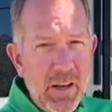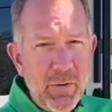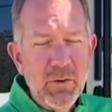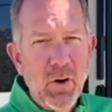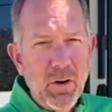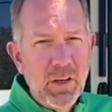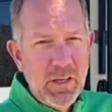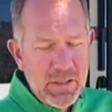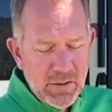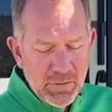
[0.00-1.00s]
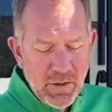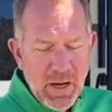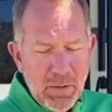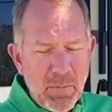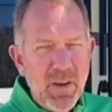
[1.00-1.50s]
Now these are all keyed the
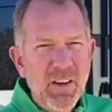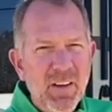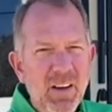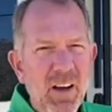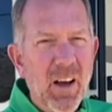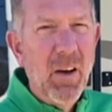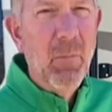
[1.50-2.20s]
same, um,